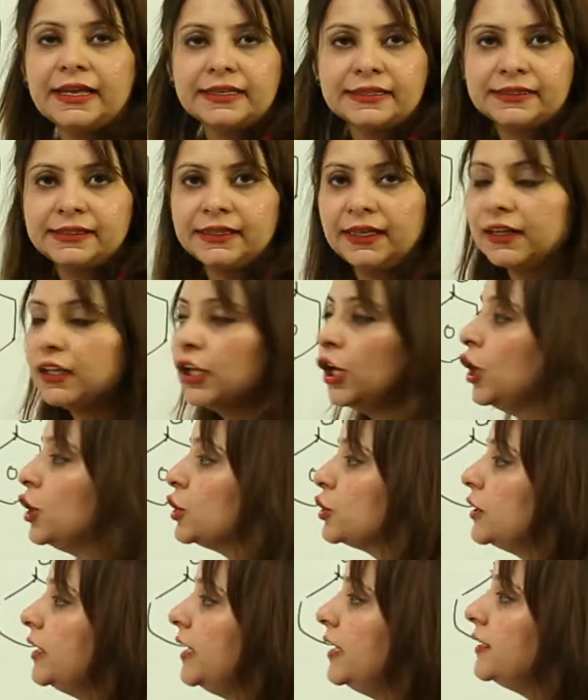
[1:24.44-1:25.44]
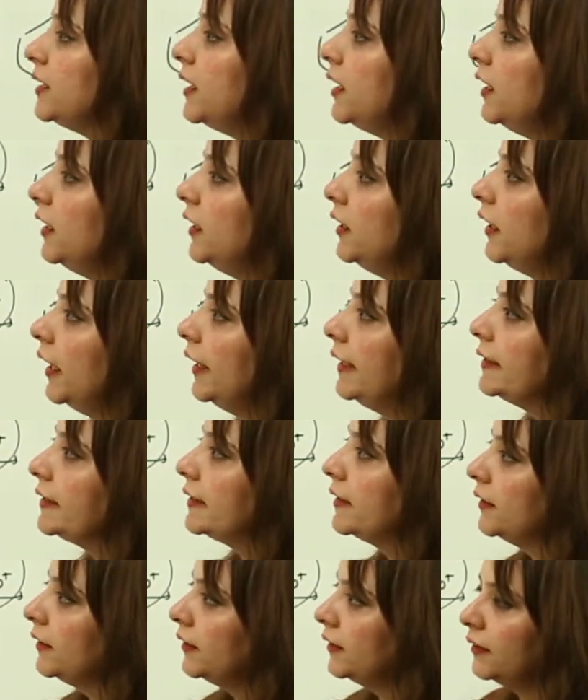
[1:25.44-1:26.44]
HCl. So these are
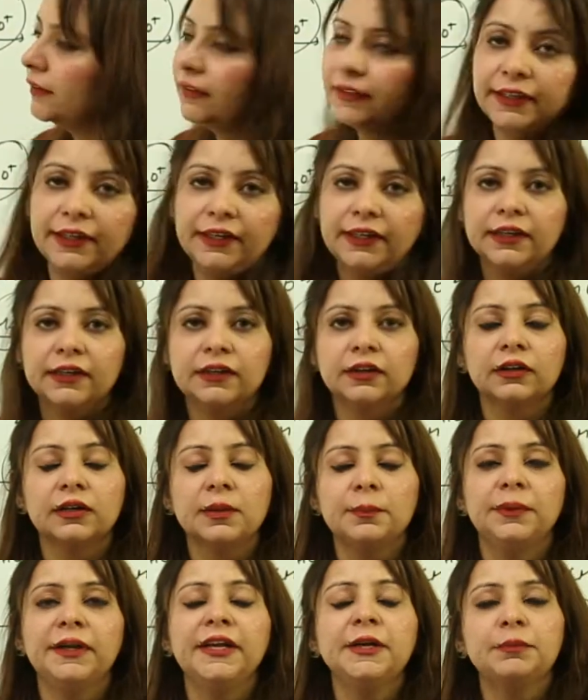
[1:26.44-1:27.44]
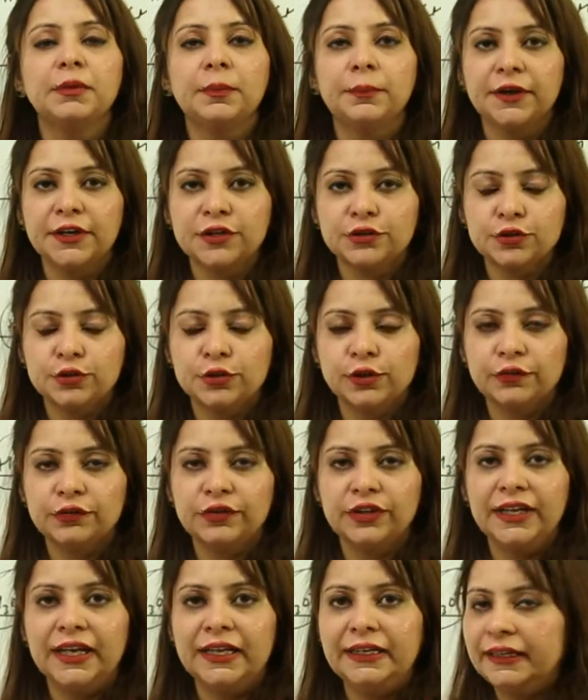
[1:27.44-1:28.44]
the complete preparation
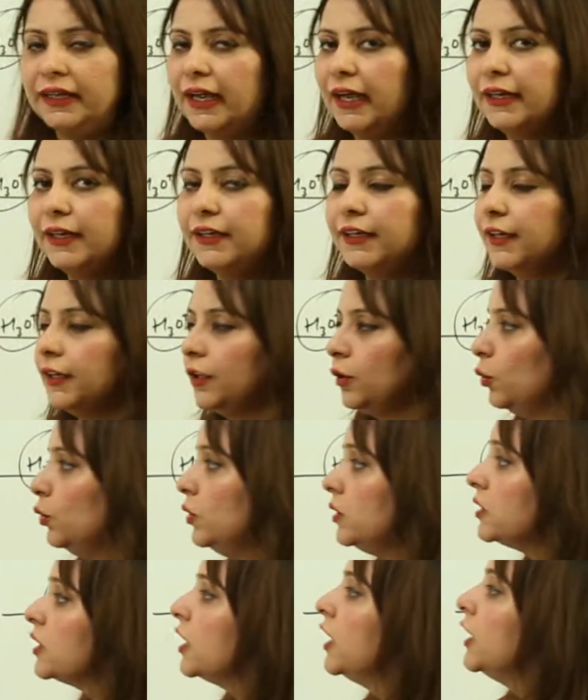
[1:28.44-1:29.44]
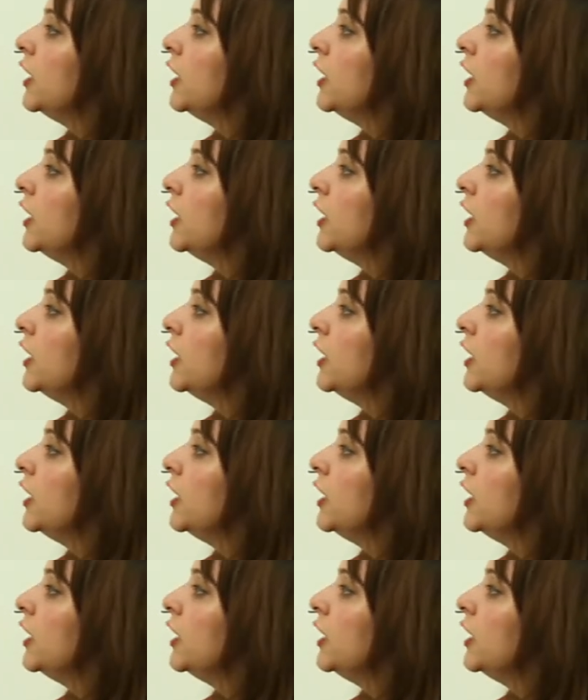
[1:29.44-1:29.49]
of the aldehyde and ketones.